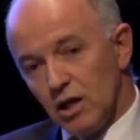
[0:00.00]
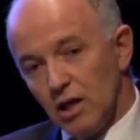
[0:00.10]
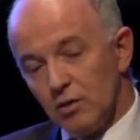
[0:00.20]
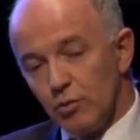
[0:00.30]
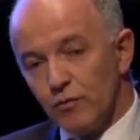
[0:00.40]

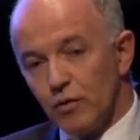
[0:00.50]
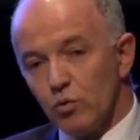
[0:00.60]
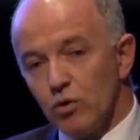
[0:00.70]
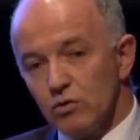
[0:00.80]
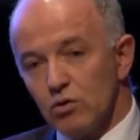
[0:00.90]
In a perfect
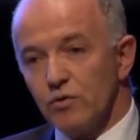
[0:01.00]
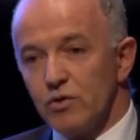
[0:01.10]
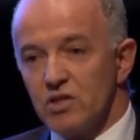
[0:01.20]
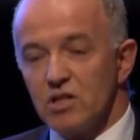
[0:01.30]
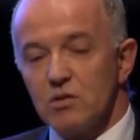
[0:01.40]
world, look for a
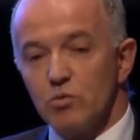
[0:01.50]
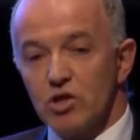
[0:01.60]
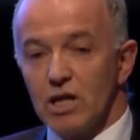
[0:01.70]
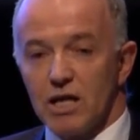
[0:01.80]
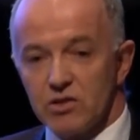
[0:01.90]
system which
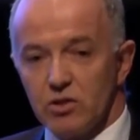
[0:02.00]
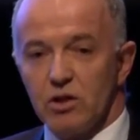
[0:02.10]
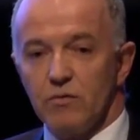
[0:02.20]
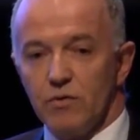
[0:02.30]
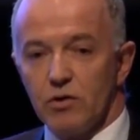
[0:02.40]
allows you to
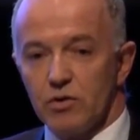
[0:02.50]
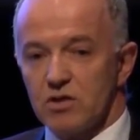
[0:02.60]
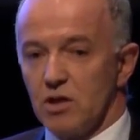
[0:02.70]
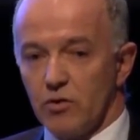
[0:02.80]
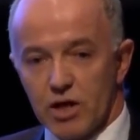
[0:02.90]
configure it
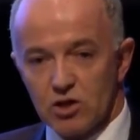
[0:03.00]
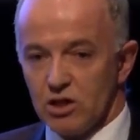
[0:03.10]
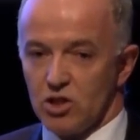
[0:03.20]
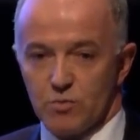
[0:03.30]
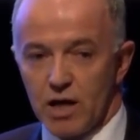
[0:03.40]
so you're actually
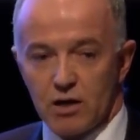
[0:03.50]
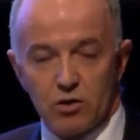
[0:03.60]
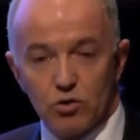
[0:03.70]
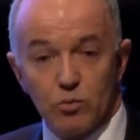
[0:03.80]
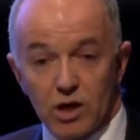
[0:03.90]
just part of the
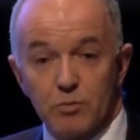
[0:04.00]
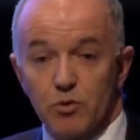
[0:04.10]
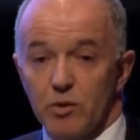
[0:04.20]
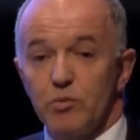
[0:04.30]
normal upgrade